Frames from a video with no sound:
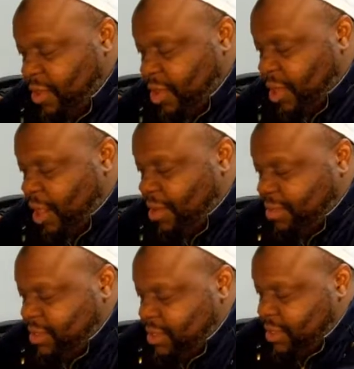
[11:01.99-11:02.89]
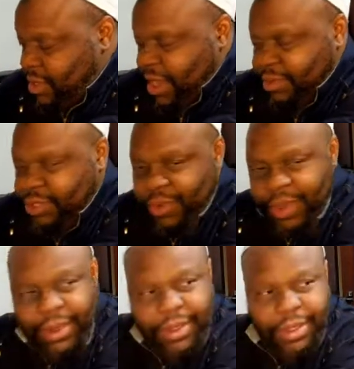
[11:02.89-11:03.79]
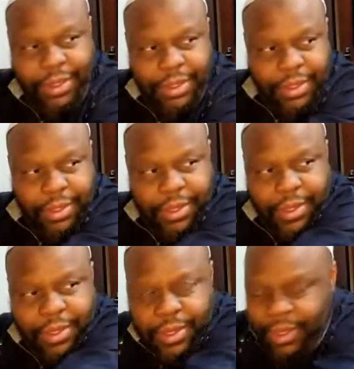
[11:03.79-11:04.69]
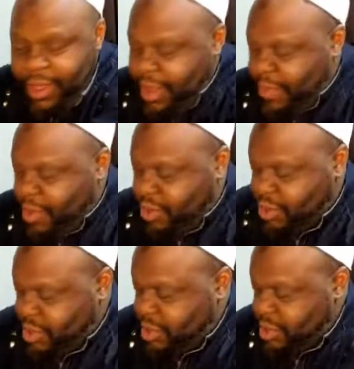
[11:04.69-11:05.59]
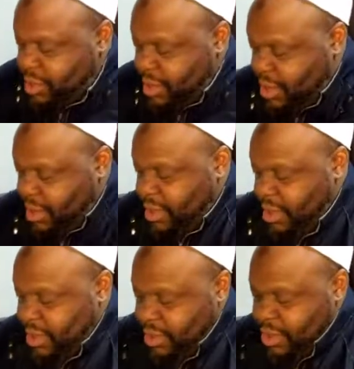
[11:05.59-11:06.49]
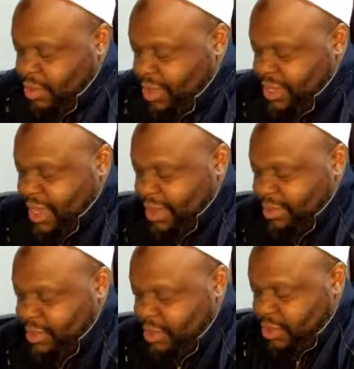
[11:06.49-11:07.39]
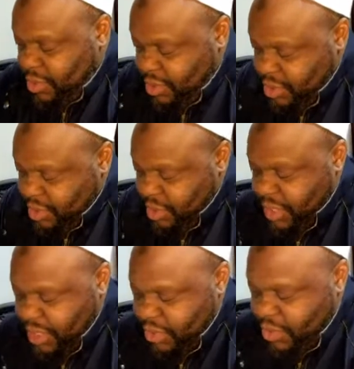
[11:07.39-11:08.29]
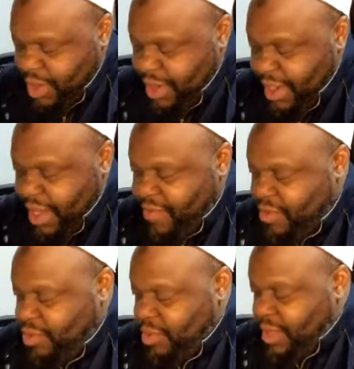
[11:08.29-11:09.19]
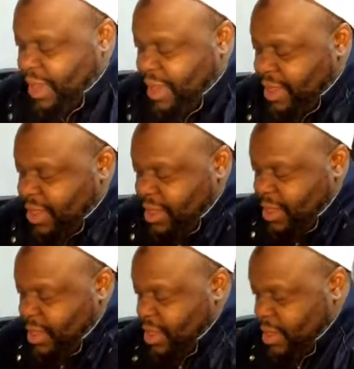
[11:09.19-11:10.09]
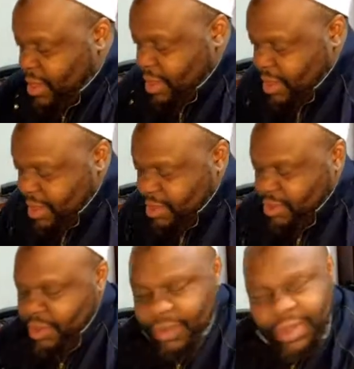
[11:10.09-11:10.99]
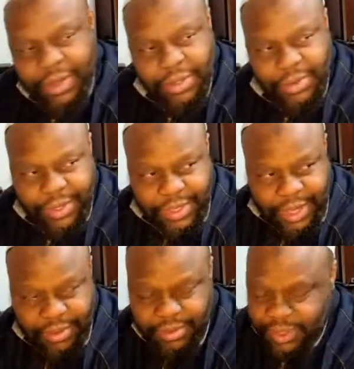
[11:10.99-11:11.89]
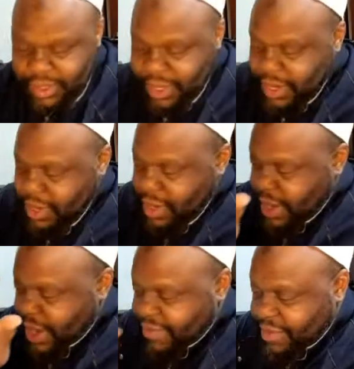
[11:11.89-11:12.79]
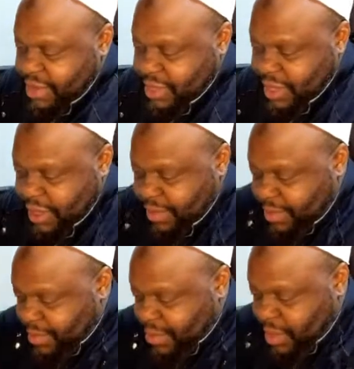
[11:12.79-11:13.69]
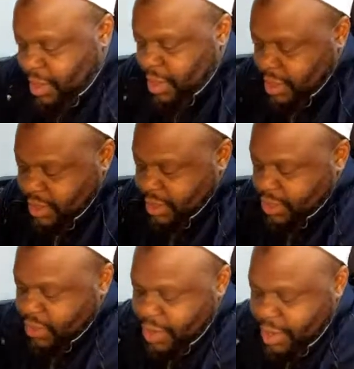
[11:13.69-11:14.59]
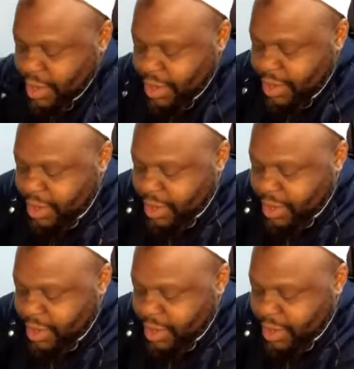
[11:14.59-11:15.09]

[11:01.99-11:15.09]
your arms up to where? Elbows. 3 times. So you can take the water however you like and do it what? 3 times. And then left. Same. Take the water